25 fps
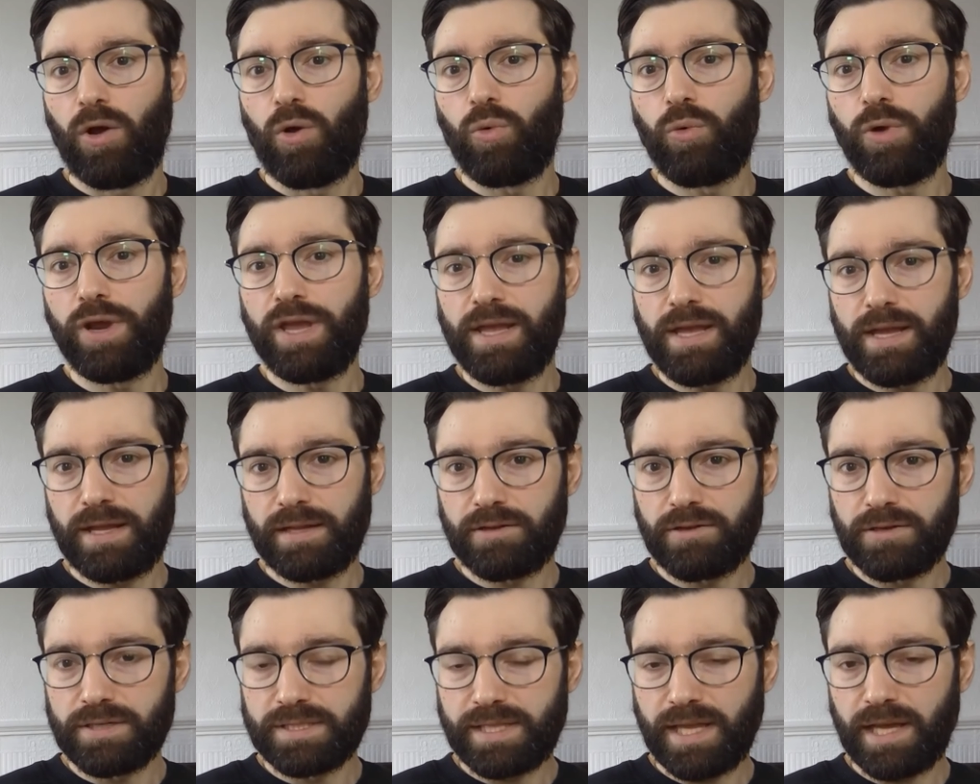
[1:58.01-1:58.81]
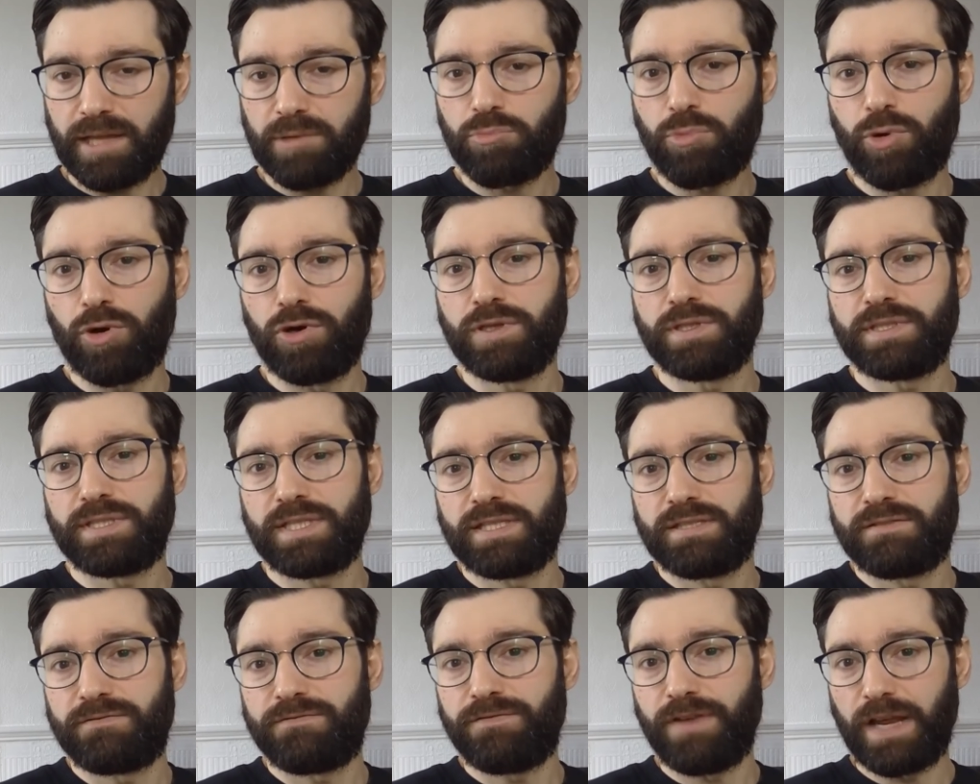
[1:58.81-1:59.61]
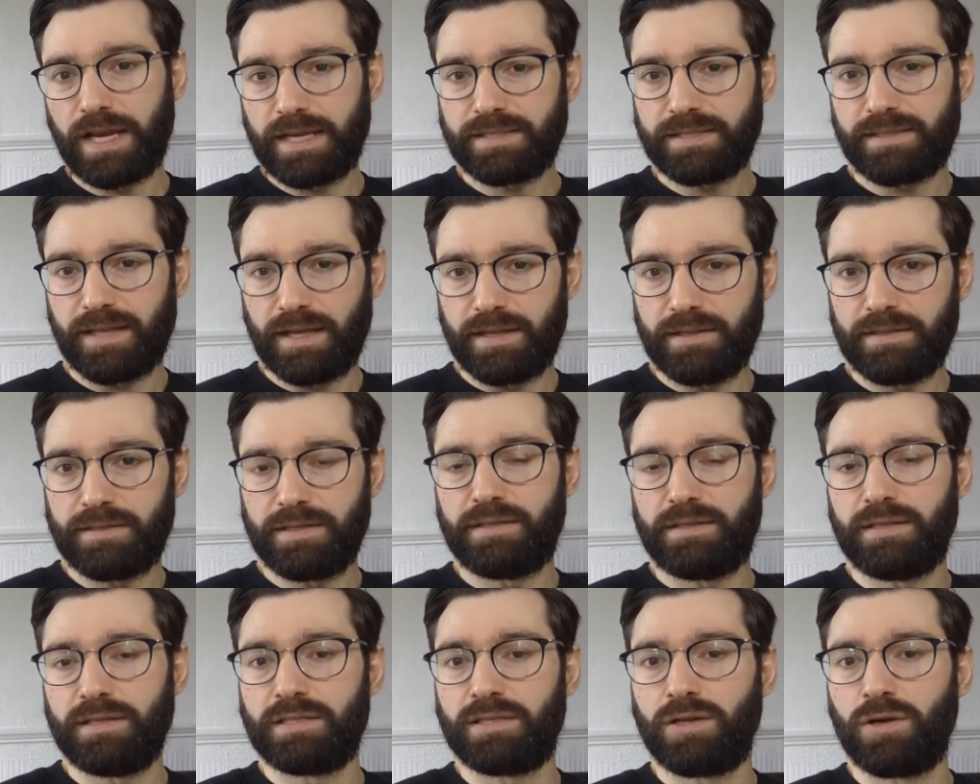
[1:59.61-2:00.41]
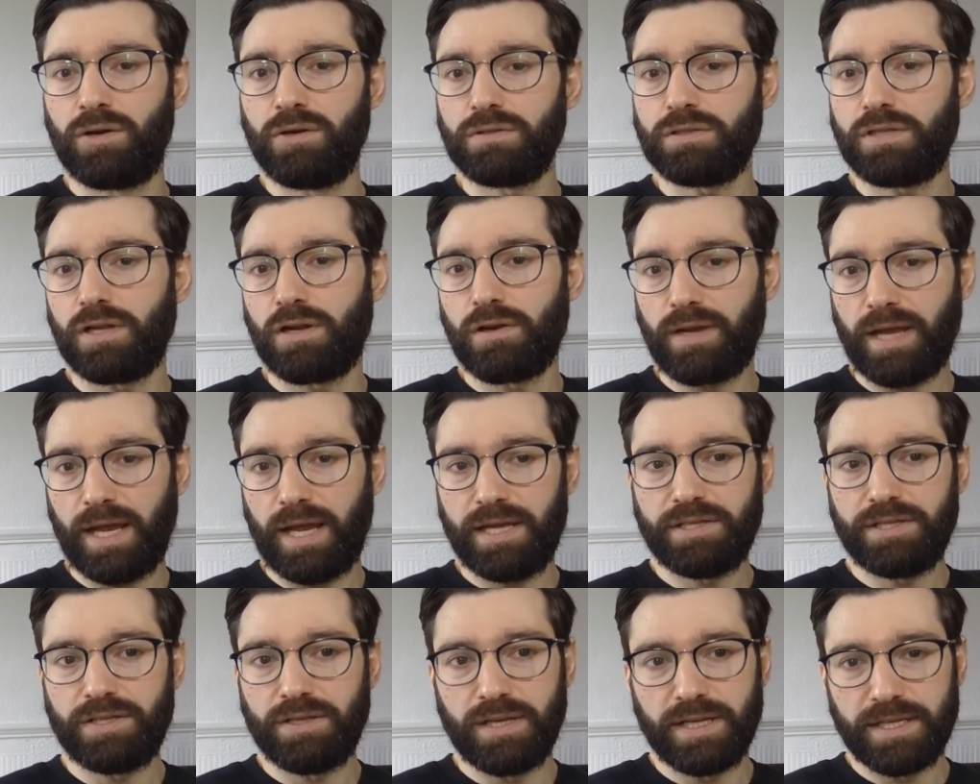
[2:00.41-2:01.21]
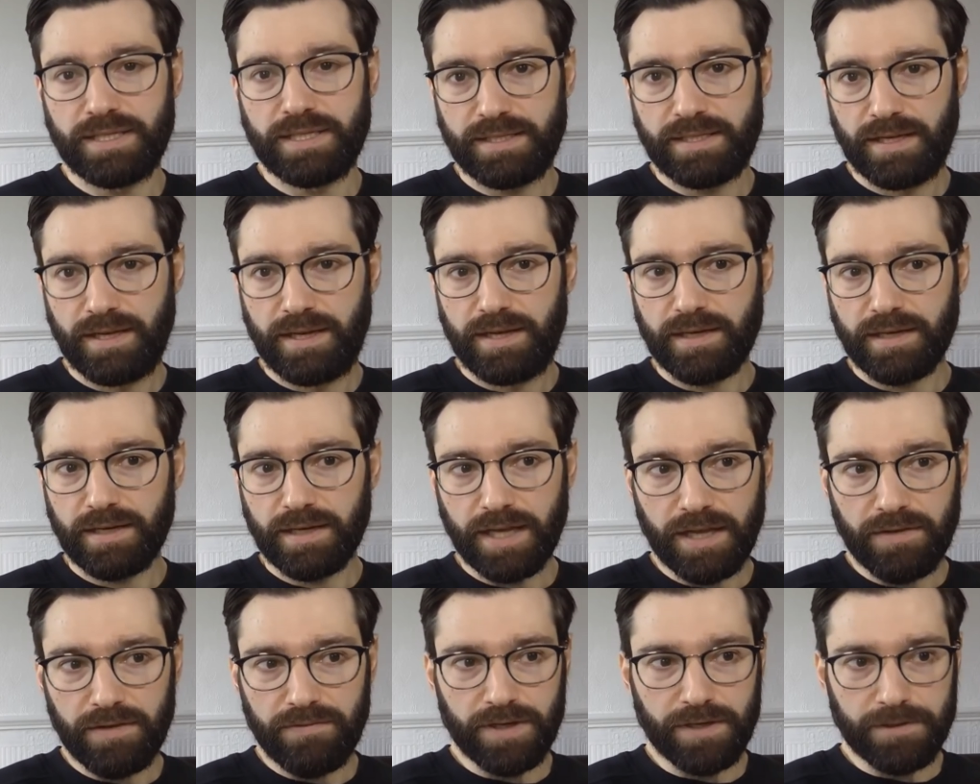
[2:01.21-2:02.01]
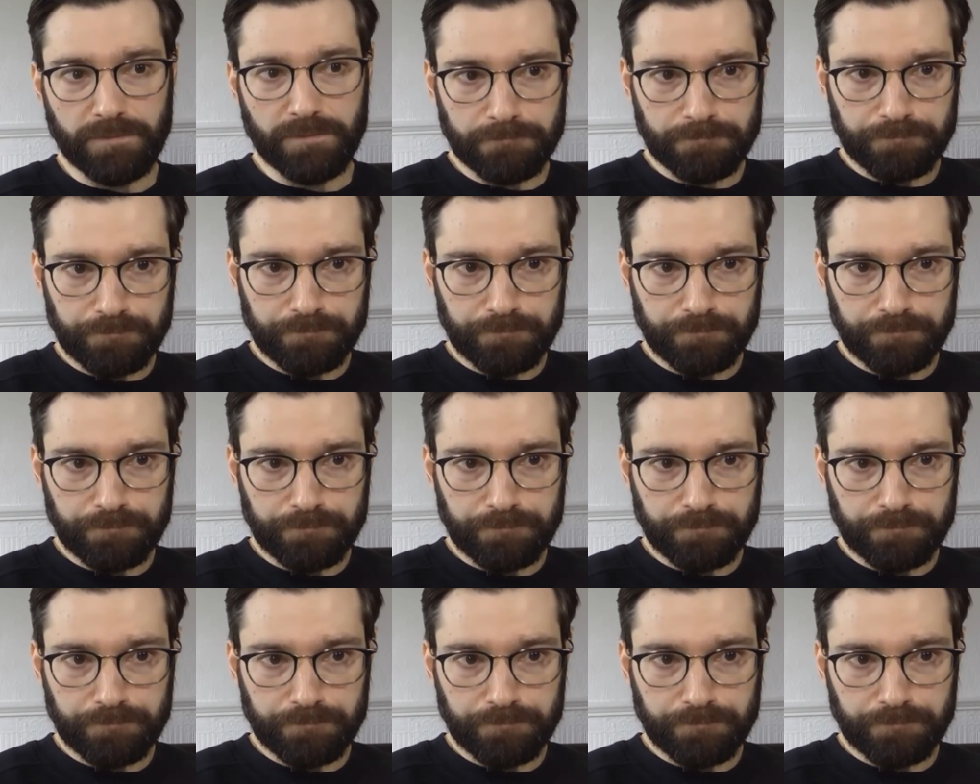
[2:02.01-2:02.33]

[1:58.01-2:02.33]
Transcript: we understand points as fixed entities whose location is given.